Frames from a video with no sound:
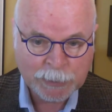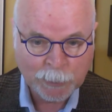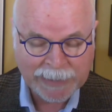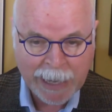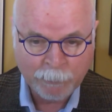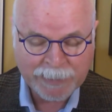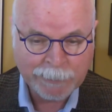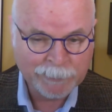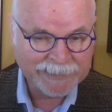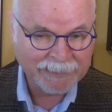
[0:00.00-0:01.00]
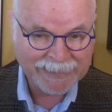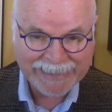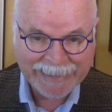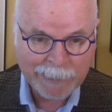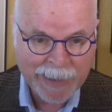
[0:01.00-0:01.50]
to allow people to
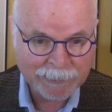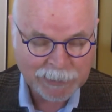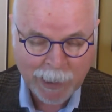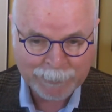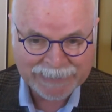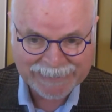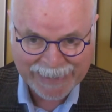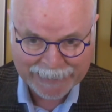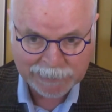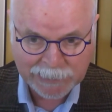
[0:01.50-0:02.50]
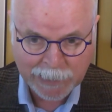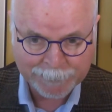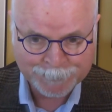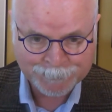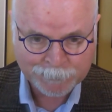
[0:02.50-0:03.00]
think about topics ahead of
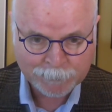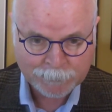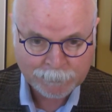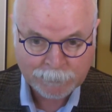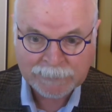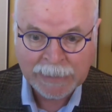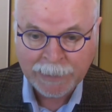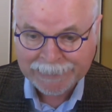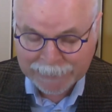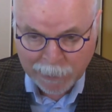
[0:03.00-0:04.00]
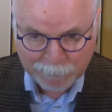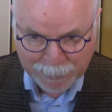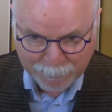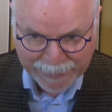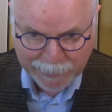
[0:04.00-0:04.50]
time, come
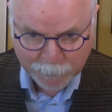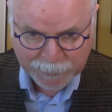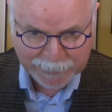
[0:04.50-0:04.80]
prepared with